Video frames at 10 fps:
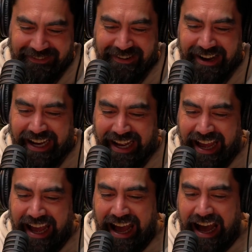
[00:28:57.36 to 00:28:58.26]
All right.
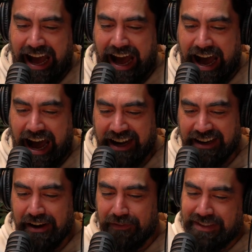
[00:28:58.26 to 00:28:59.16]
I
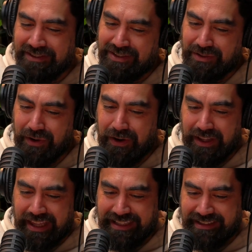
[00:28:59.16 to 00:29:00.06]
don't know if you
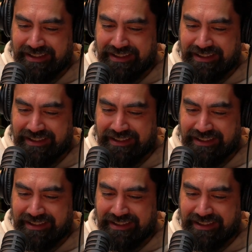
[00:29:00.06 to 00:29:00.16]
saw this,